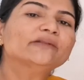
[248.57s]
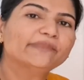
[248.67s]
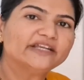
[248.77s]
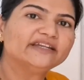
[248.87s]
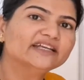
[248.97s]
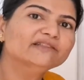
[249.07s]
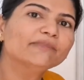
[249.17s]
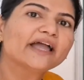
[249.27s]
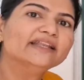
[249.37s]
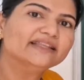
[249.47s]
will
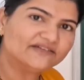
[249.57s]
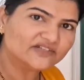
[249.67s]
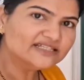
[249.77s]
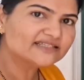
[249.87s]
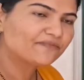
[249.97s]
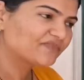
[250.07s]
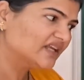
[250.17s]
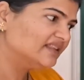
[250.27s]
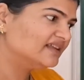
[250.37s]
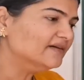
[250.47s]
maintain my levels
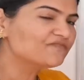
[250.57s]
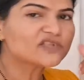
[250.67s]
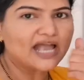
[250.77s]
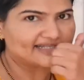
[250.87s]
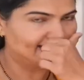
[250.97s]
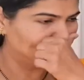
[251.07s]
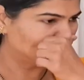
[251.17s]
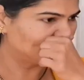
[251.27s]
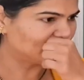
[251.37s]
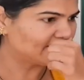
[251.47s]
in the
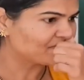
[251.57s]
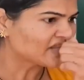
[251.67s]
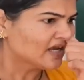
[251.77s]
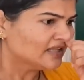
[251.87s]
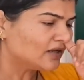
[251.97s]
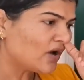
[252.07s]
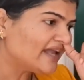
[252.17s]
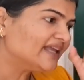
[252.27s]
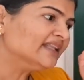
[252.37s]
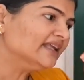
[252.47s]
acidic level. Now
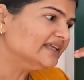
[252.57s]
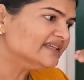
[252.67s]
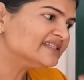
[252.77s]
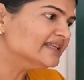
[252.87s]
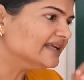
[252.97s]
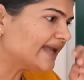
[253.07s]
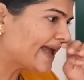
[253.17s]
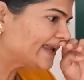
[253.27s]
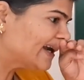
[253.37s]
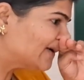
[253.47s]
I can easily
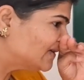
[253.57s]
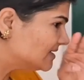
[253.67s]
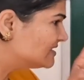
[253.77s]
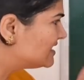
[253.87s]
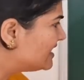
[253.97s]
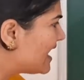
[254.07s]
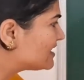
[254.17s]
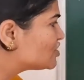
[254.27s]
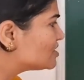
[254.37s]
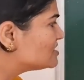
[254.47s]
carry out the
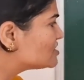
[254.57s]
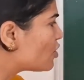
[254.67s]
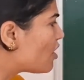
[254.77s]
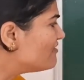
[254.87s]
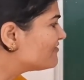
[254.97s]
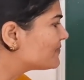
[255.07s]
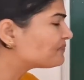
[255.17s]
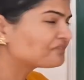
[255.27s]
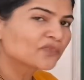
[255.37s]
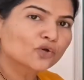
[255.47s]
reactions of
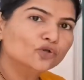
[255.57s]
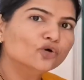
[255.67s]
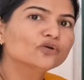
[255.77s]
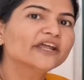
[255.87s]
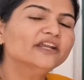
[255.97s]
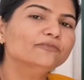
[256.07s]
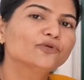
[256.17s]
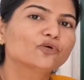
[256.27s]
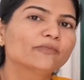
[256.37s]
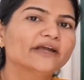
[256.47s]
chloride,
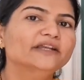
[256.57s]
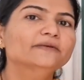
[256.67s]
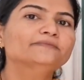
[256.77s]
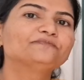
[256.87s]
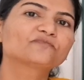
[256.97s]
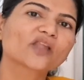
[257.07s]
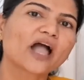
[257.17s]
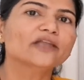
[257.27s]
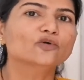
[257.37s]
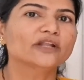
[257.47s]
bromide,
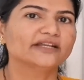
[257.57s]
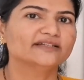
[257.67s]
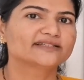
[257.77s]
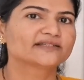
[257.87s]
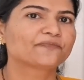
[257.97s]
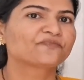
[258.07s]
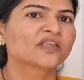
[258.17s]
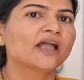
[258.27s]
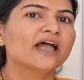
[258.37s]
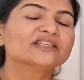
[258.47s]
iodides
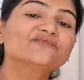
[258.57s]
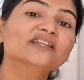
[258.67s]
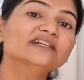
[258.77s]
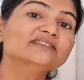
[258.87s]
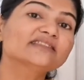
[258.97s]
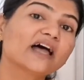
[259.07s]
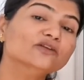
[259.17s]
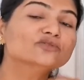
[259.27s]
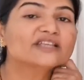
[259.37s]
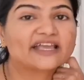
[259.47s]
as well as
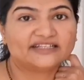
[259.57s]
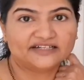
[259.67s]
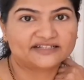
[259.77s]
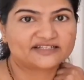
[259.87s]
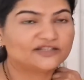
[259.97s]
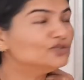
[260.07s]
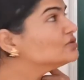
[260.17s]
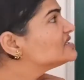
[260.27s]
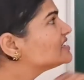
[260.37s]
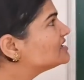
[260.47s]
thiocyanates
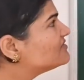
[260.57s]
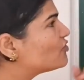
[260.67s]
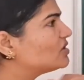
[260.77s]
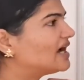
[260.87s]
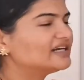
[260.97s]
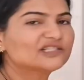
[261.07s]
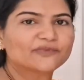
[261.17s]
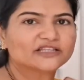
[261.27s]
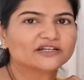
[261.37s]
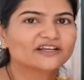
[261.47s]
using the Volhard's
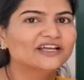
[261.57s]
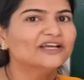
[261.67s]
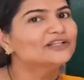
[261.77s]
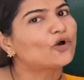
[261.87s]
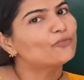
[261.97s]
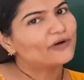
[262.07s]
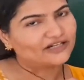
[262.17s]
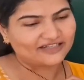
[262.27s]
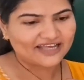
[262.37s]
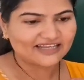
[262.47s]
method. Now
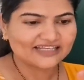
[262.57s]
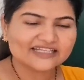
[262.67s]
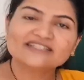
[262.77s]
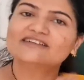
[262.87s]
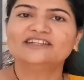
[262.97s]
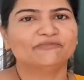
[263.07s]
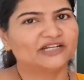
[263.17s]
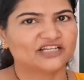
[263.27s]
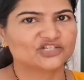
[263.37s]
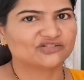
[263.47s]
but there is a
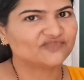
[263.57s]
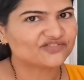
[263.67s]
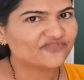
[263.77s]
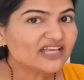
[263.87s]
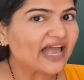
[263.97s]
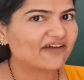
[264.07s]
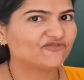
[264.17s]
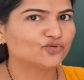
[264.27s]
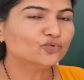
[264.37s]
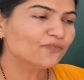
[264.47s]
limitation which we
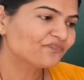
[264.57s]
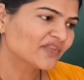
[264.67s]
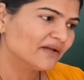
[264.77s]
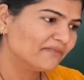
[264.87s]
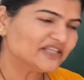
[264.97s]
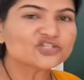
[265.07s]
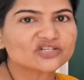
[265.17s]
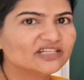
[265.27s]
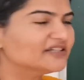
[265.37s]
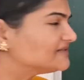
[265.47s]
have to
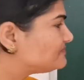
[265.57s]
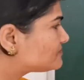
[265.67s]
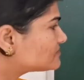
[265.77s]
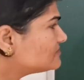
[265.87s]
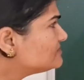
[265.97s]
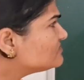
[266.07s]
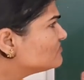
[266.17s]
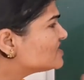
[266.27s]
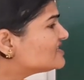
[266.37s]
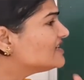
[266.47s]
mention here.
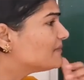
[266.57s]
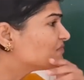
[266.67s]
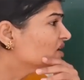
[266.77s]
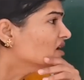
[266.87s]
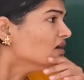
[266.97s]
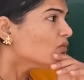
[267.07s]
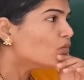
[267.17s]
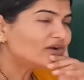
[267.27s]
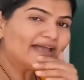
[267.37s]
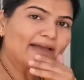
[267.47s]
See,
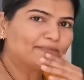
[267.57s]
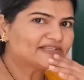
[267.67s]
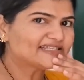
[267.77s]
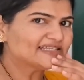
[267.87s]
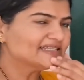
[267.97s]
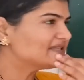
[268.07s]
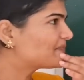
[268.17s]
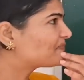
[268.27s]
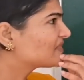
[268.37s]
what happens is,